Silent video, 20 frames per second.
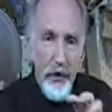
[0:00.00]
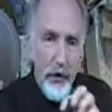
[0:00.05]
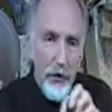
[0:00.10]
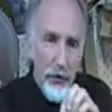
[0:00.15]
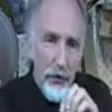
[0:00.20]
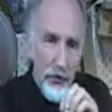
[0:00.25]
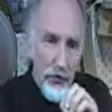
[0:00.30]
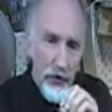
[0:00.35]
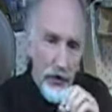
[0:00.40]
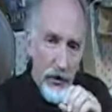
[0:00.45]

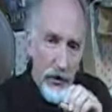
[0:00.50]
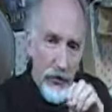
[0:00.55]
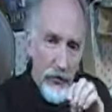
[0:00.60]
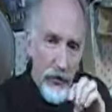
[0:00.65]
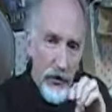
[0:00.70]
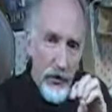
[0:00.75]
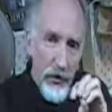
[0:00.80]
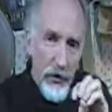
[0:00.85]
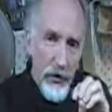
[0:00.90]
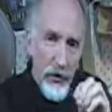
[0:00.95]
using the
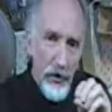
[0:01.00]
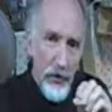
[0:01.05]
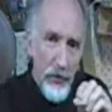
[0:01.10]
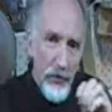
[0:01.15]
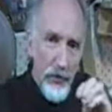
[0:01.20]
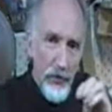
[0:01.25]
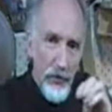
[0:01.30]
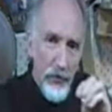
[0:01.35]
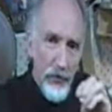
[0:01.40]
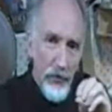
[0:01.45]
very
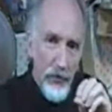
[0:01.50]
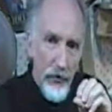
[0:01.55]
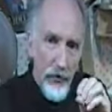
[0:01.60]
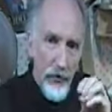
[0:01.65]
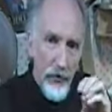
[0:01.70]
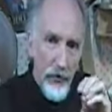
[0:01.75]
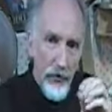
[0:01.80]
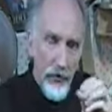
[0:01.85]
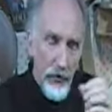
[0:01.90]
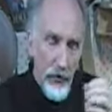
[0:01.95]
tips of your
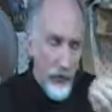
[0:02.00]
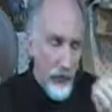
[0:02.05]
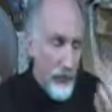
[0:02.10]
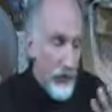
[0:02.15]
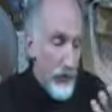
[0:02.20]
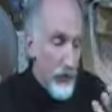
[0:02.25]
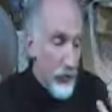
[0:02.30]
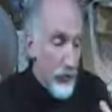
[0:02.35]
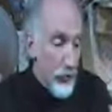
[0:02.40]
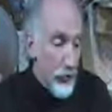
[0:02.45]

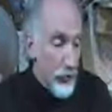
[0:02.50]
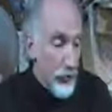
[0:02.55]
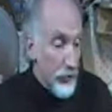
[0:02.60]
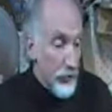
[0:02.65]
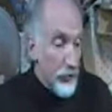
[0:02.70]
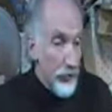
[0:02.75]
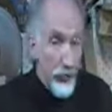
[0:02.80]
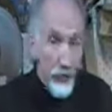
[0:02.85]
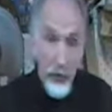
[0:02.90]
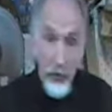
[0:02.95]
fingers,
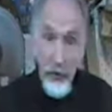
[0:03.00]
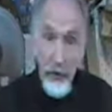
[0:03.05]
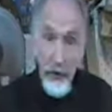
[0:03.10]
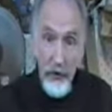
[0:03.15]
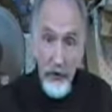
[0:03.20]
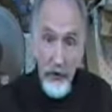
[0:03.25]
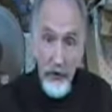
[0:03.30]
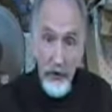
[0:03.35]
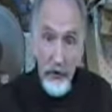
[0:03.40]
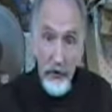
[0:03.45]
which you're
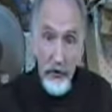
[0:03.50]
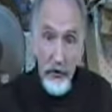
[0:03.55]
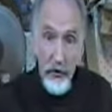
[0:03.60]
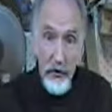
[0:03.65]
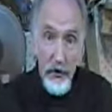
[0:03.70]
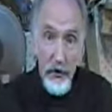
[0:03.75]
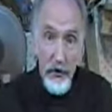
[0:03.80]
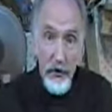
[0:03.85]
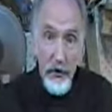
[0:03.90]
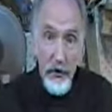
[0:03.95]
doing here.
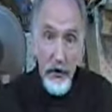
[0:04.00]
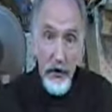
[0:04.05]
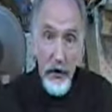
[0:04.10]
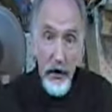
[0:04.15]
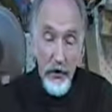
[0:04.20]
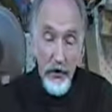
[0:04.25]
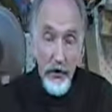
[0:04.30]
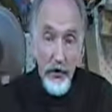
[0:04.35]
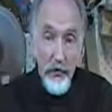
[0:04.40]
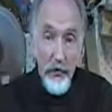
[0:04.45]

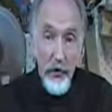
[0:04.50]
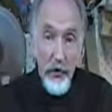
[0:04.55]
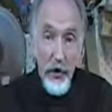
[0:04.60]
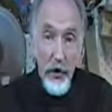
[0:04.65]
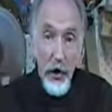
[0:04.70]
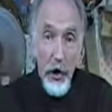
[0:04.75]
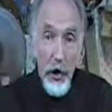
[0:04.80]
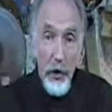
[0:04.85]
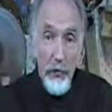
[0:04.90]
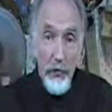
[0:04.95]
That's a
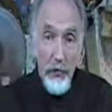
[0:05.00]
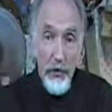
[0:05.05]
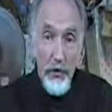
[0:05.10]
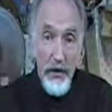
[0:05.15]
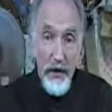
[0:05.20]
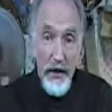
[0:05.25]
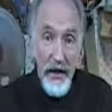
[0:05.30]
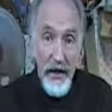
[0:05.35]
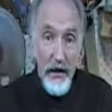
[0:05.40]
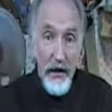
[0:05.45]
very
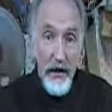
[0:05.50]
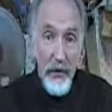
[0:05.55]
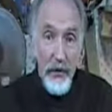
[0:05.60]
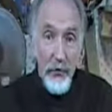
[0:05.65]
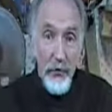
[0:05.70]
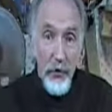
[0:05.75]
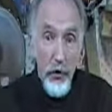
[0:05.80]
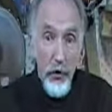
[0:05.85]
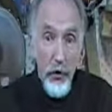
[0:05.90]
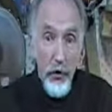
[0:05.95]

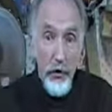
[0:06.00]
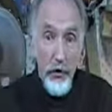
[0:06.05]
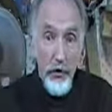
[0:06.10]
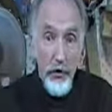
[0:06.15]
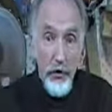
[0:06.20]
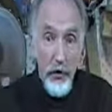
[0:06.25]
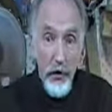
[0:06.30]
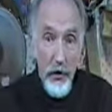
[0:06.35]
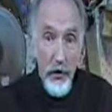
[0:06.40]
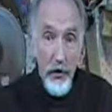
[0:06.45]
unprotected part
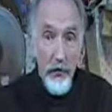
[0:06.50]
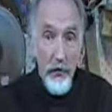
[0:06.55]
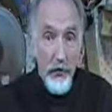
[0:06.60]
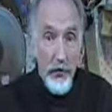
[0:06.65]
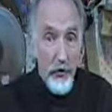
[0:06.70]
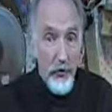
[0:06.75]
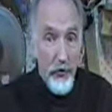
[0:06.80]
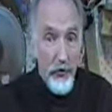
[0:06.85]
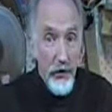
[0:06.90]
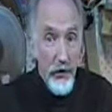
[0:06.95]
of
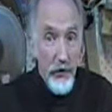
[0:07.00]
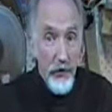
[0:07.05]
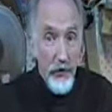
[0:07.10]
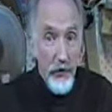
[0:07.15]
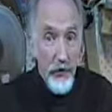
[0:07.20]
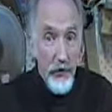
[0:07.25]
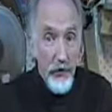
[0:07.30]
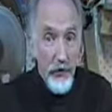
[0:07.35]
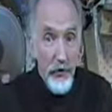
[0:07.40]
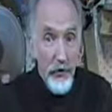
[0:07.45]
your
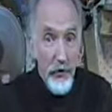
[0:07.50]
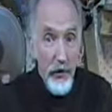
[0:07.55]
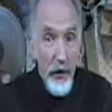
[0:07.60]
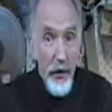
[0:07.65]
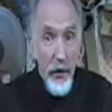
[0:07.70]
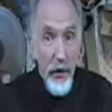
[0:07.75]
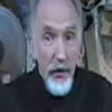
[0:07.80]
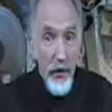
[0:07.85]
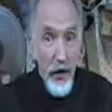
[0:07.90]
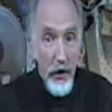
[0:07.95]
finger.
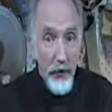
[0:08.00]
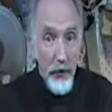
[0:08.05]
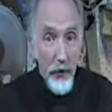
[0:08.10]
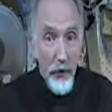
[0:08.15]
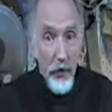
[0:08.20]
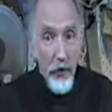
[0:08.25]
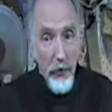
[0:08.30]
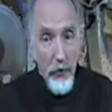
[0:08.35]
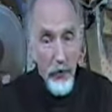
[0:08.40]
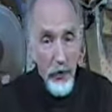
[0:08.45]
That's
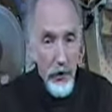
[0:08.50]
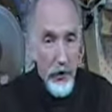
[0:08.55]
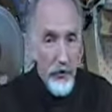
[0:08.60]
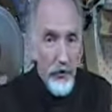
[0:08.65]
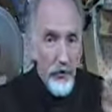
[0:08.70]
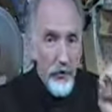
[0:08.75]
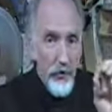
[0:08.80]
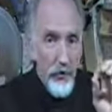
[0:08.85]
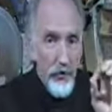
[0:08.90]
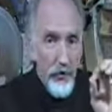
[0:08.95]
one of the
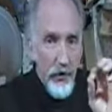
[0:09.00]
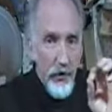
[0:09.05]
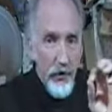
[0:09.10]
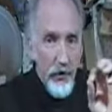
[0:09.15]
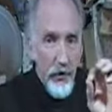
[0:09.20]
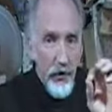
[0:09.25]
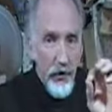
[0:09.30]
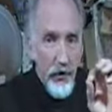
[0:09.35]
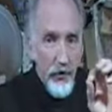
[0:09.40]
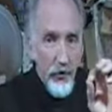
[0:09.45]
places that
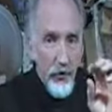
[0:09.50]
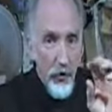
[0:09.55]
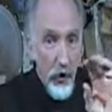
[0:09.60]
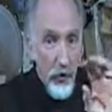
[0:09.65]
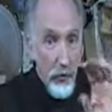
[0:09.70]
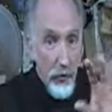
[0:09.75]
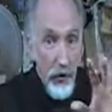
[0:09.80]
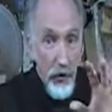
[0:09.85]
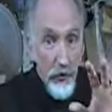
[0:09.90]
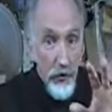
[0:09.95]
they
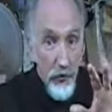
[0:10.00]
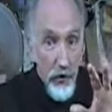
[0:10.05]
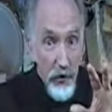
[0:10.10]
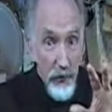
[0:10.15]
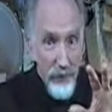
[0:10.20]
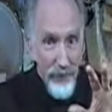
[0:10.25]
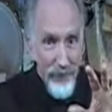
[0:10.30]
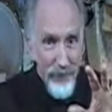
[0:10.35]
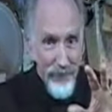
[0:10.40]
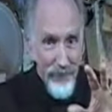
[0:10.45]
draw blood
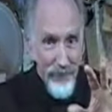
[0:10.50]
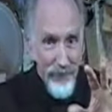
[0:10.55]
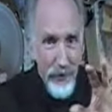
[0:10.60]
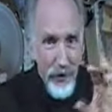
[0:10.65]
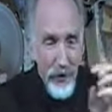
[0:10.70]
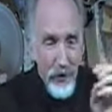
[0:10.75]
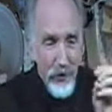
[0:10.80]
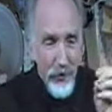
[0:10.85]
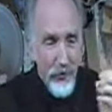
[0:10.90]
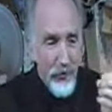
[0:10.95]
from,
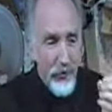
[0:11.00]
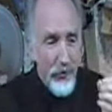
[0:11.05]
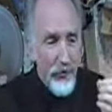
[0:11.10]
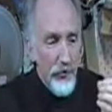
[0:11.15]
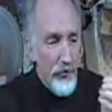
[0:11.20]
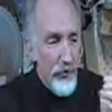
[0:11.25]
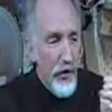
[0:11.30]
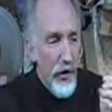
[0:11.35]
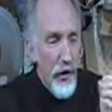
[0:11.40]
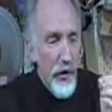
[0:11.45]
because
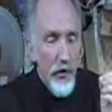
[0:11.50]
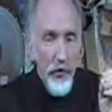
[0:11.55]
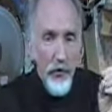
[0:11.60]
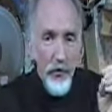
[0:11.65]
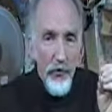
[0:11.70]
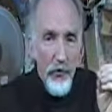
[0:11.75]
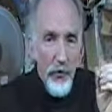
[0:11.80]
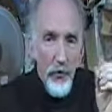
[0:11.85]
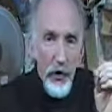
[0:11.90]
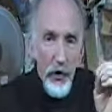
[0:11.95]
there's
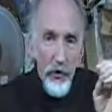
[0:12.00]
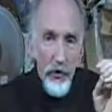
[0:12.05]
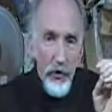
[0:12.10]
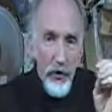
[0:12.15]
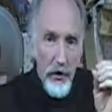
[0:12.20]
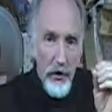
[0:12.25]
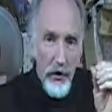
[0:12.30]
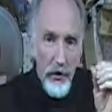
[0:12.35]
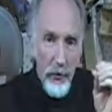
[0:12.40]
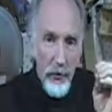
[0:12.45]

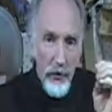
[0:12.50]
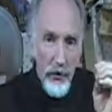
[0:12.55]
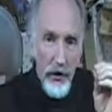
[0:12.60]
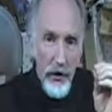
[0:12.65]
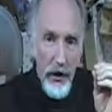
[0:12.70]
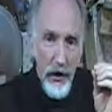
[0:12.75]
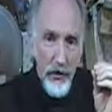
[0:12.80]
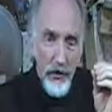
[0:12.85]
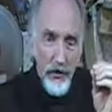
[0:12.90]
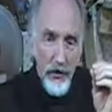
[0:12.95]
very little
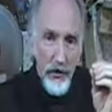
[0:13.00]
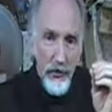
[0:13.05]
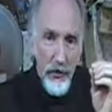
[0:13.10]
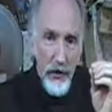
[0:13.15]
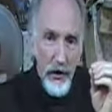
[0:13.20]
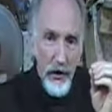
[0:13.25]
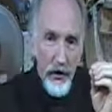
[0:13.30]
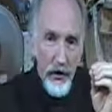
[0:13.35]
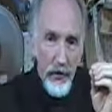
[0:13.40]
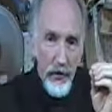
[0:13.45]
protection
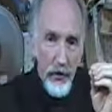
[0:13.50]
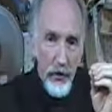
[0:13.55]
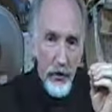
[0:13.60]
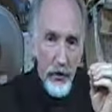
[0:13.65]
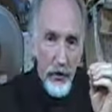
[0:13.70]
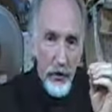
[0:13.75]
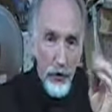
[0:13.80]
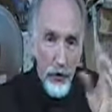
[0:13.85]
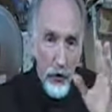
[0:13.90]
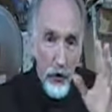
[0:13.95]
there
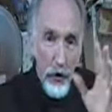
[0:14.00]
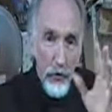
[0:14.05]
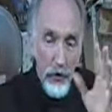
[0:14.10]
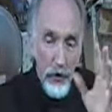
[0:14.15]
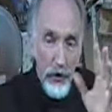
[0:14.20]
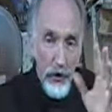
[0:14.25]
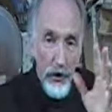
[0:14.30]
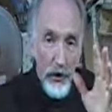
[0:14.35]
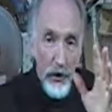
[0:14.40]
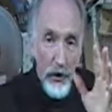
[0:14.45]

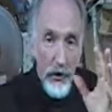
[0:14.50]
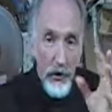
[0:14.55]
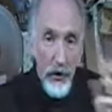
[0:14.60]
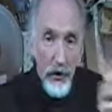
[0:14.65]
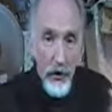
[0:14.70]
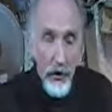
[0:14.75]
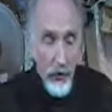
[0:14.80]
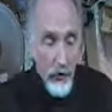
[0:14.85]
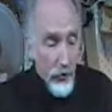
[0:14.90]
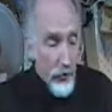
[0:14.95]
normally.
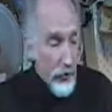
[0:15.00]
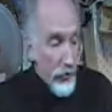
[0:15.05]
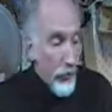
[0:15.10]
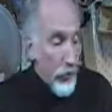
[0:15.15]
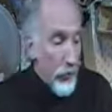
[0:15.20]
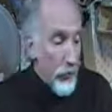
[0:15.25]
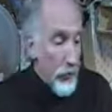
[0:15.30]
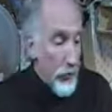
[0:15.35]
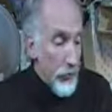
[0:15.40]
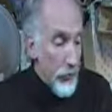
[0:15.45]
So
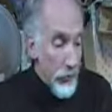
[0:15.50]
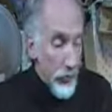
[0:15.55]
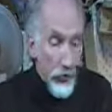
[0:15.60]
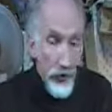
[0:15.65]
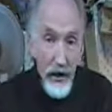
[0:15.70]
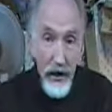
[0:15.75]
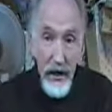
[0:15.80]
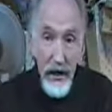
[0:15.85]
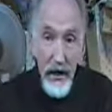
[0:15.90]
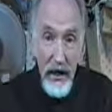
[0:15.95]
you'll be
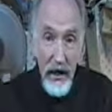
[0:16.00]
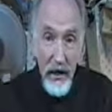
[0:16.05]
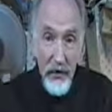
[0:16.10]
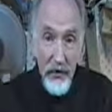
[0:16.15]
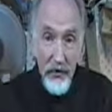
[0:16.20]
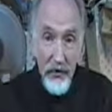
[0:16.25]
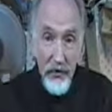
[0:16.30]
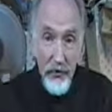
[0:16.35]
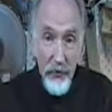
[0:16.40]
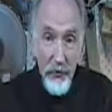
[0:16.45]
building
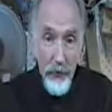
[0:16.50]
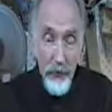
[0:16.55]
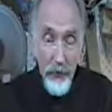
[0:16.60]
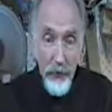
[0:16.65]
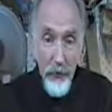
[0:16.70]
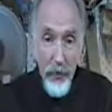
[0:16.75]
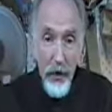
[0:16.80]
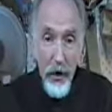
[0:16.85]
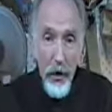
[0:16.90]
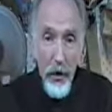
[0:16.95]
callus,
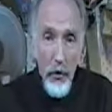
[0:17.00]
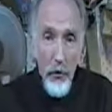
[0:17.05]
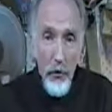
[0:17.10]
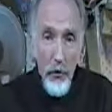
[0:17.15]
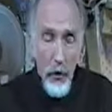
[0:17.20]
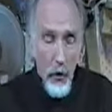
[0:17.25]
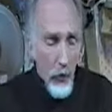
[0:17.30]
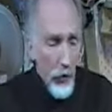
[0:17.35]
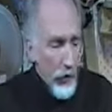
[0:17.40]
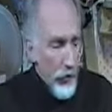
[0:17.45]

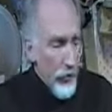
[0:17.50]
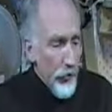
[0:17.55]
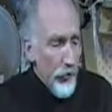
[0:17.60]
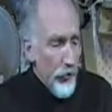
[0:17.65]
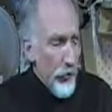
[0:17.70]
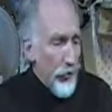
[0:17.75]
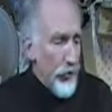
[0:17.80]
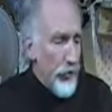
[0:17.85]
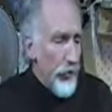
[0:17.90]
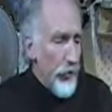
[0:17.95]
but when you
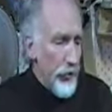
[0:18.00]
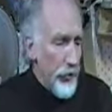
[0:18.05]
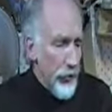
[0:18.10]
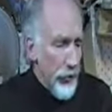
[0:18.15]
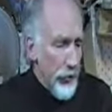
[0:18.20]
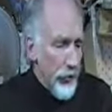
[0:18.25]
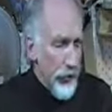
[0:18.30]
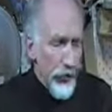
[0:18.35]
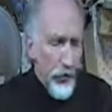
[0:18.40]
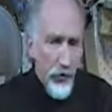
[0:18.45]
do this
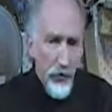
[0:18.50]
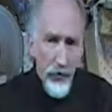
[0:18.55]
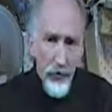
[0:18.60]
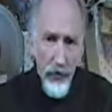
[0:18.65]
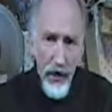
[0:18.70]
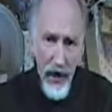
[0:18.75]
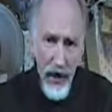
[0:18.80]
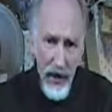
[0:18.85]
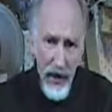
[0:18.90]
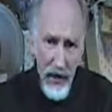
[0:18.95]
with your
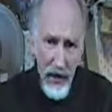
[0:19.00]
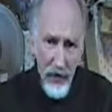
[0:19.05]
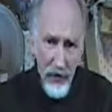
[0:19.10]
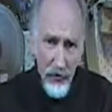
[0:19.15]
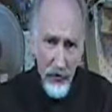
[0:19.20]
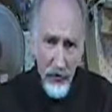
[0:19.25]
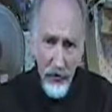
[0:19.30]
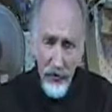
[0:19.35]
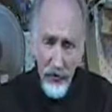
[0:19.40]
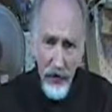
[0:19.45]
hands, your